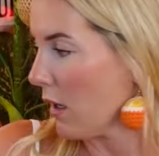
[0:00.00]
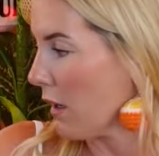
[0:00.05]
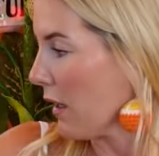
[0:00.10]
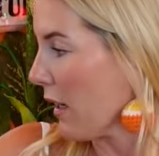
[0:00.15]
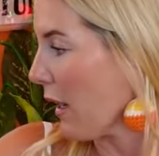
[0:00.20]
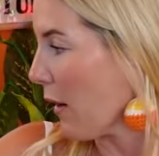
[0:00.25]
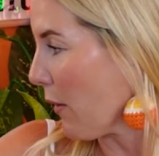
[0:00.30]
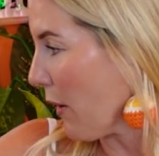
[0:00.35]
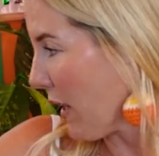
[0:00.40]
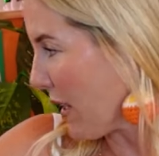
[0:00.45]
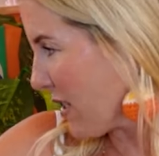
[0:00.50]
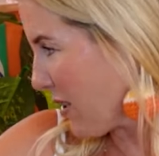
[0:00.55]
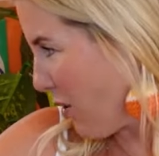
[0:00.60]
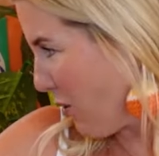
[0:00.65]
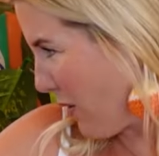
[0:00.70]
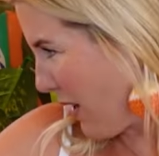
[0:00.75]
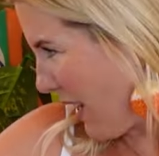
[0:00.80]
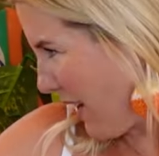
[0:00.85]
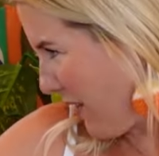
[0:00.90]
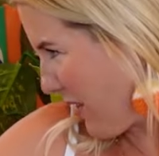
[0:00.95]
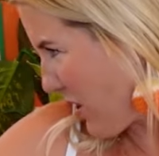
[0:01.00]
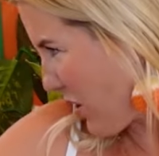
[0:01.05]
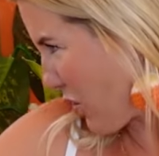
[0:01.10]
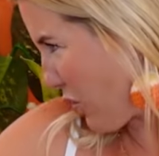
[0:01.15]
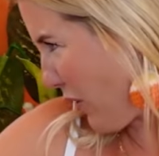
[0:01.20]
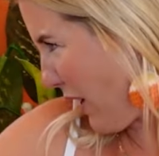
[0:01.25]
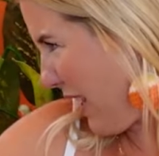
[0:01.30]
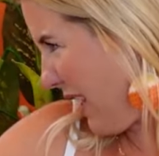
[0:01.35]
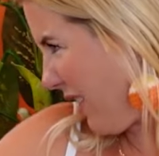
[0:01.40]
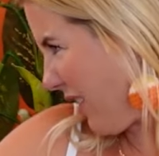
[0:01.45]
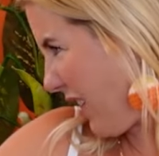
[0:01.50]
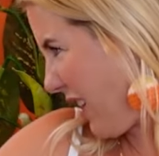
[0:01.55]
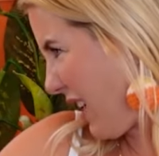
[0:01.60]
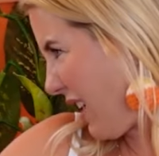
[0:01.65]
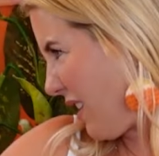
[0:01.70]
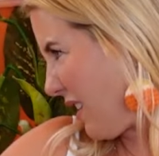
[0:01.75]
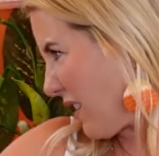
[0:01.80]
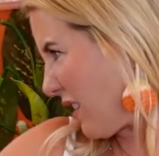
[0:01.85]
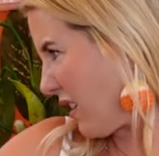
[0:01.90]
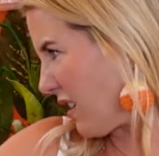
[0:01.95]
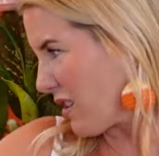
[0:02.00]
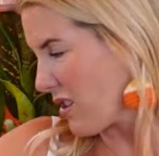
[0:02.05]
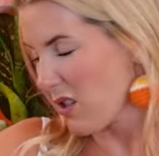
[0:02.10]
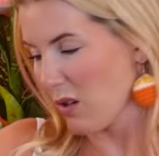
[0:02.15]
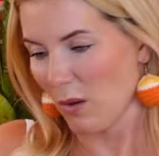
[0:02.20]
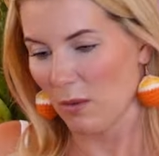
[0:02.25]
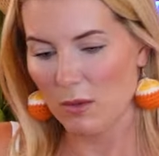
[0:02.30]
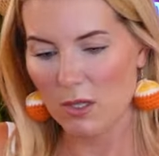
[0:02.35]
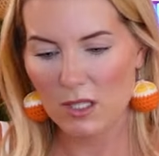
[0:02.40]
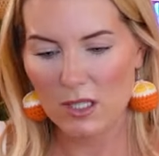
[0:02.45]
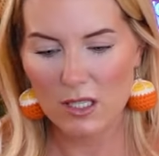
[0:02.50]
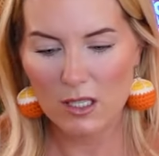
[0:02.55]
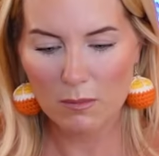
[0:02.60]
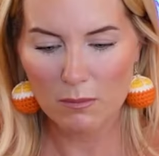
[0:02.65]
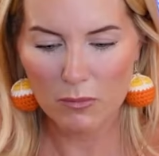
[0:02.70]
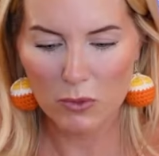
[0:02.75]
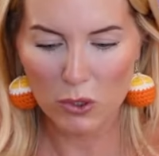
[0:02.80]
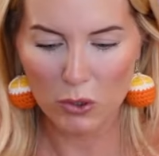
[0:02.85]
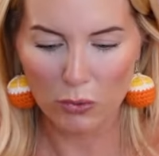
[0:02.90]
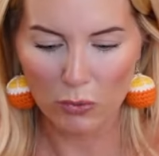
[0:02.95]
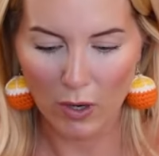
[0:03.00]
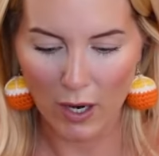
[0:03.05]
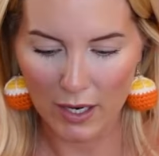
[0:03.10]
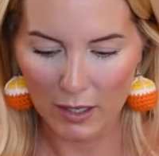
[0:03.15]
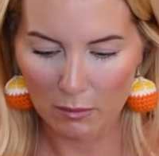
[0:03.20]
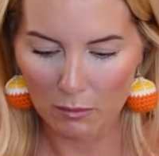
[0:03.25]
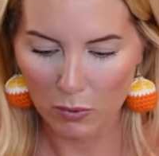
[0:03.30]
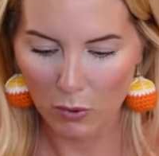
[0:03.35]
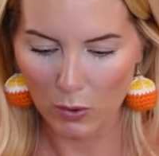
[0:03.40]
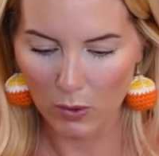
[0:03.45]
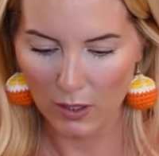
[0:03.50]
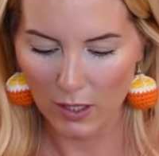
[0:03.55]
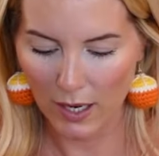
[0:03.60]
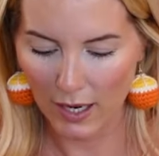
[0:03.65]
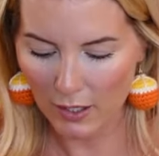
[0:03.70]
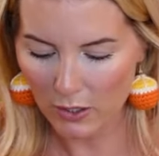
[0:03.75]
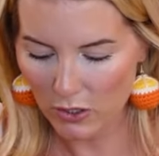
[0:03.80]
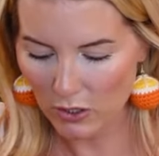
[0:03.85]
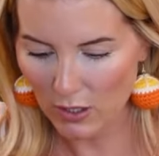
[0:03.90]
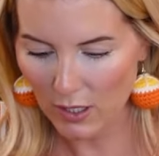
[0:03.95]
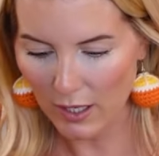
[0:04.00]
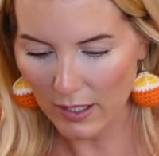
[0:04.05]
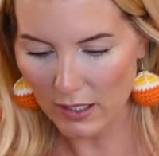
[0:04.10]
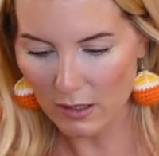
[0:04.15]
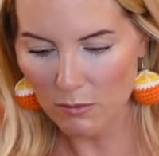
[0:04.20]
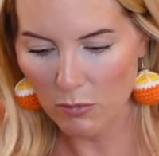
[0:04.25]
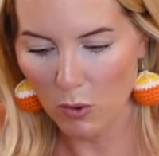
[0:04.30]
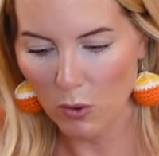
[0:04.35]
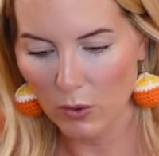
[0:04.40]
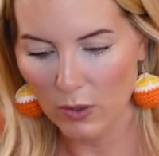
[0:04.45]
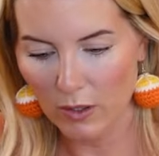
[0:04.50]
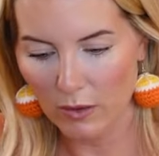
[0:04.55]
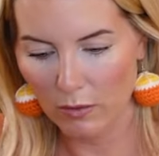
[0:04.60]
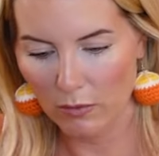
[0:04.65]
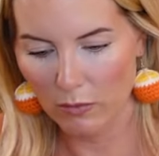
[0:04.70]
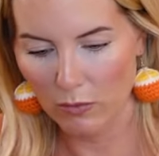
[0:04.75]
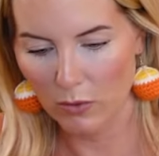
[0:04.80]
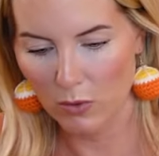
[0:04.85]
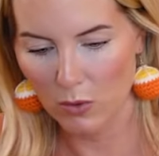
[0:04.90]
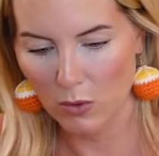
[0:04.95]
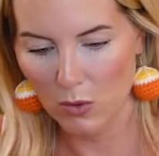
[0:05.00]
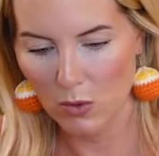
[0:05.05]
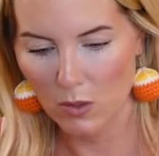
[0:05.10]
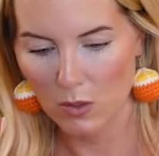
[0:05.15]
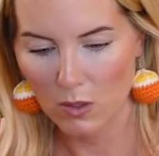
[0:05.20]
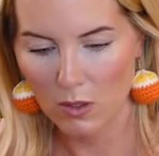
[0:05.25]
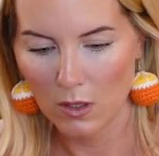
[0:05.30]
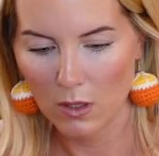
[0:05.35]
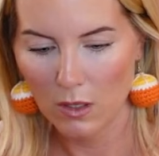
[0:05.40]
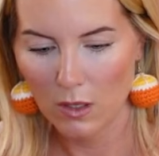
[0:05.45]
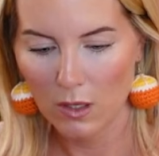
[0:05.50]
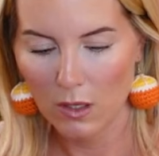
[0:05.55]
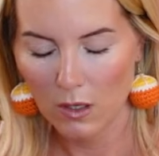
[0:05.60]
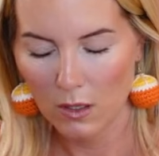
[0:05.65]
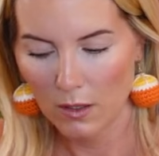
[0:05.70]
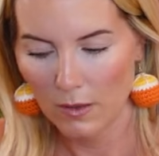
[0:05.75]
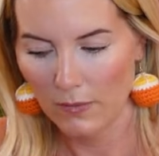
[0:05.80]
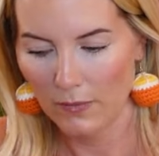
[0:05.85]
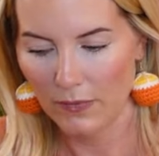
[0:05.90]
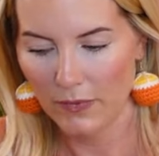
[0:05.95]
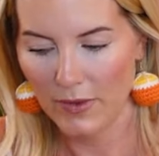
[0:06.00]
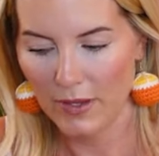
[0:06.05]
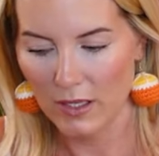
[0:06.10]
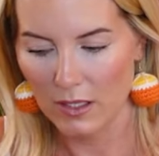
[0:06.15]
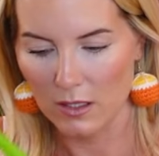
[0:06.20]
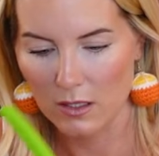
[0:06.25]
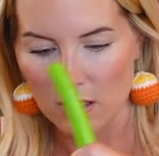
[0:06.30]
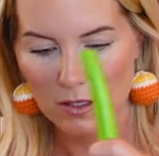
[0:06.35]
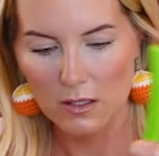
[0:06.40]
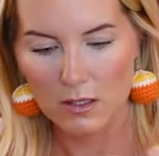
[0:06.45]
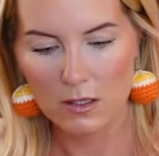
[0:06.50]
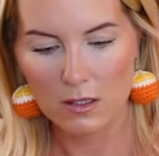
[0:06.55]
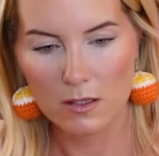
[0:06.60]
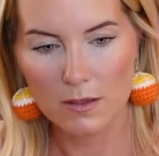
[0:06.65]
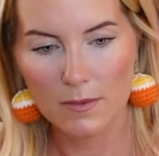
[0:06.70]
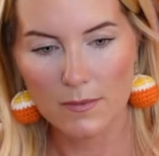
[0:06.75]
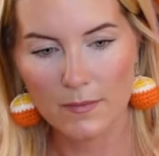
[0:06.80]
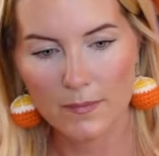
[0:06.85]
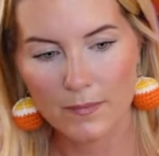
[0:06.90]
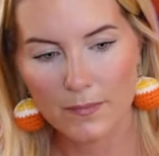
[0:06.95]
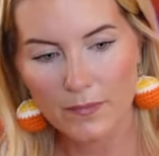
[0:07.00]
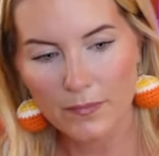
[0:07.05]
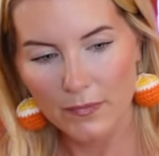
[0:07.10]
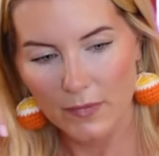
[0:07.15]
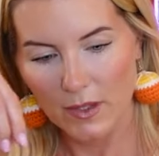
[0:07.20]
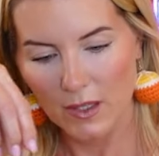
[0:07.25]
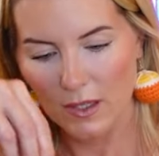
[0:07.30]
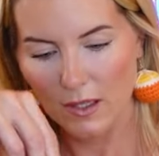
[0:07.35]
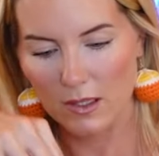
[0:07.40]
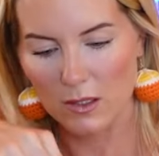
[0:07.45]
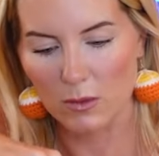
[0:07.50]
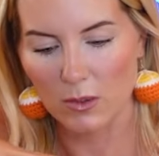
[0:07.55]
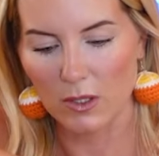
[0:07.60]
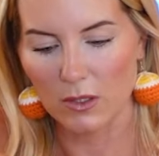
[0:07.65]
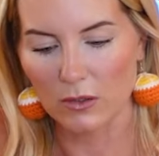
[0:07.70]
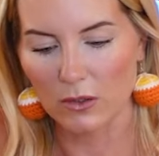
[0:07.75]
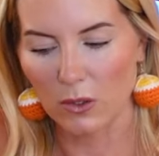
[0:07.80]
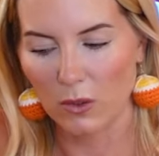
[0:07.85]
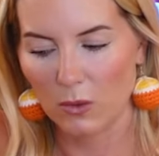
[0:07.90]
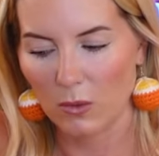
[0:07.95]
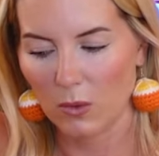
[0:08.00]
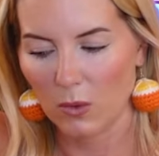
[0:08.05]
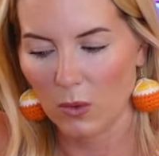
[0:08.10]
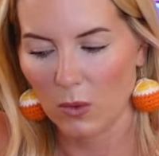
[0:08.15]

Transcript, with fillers: Now I don't have a strainer either. So I'm just going to try to pour it. Actually, I could pour it through this. That's what I'll do.